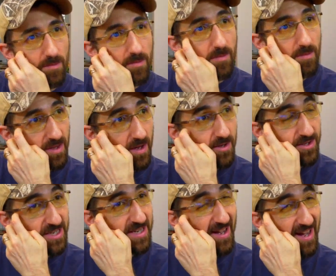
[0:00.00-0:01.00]

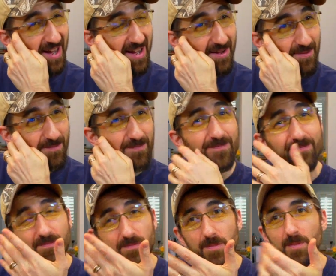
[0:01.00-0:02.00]
mythology, uh,
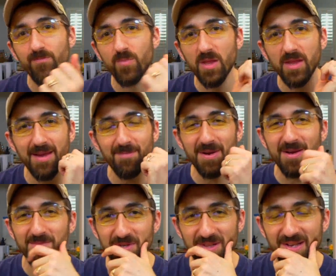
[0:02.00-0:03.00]
it
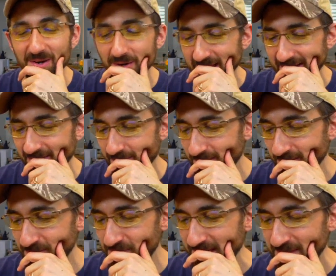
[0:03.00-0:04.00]
becomes clear that
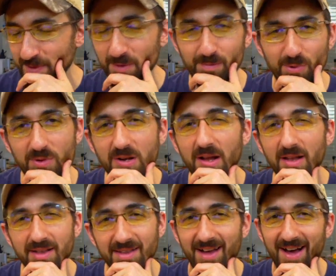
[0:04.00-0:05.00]
Shakespeare pulled a
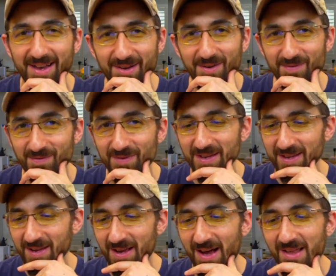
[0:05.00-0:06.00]
lot of
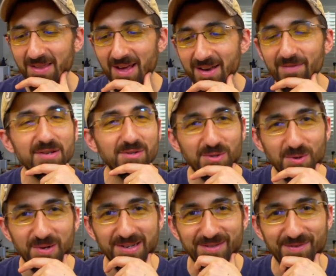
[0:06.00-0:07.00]
a lot of his
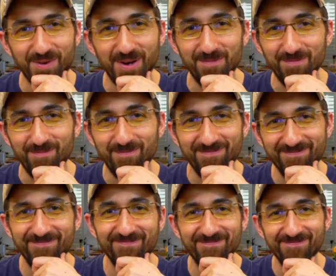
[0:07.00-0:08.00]
stories from
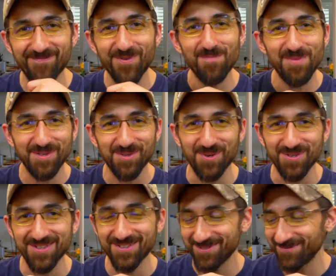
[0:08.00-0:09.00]
from these
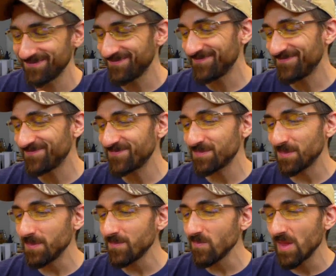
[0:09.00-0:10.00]
sources.
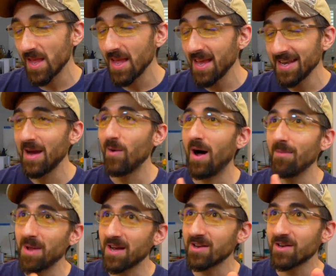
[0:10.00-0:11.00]
Now, I'm
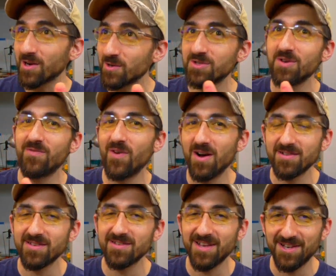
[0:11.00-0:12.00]
not going to go so far as
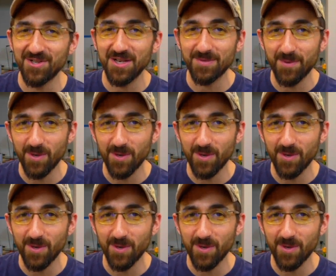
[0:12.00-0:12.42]
to say Shakespeare